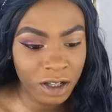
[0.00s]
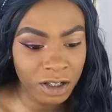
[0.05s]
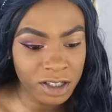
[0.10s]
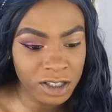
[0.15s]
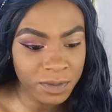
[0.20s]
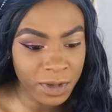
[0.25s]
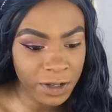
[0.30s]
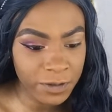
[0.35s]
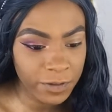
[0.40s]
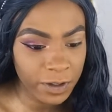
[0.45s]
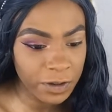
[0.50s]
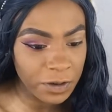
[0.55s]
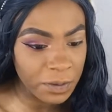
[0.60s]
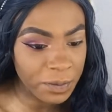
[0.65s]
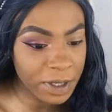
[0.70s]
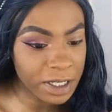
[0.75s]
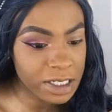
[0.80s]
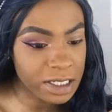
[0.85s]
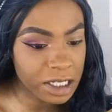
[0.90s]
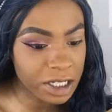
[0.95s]
This is my
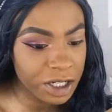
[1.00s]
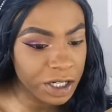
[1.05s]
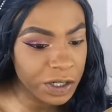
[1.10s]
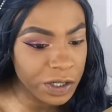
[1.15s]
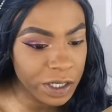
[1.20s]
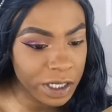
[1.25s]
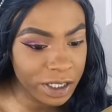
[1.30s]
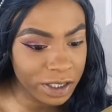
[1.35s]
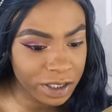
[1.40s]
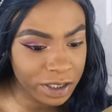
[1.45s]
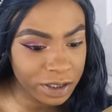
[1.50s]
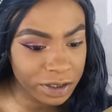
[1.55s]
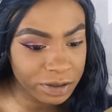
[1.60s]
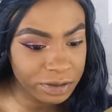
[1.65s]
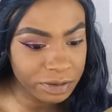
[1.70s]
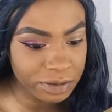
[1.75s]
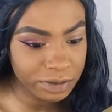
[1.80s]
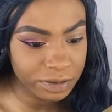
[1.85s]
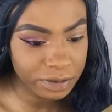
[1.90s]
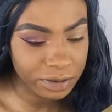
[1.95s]
favorite mascara right
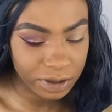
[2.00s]
now.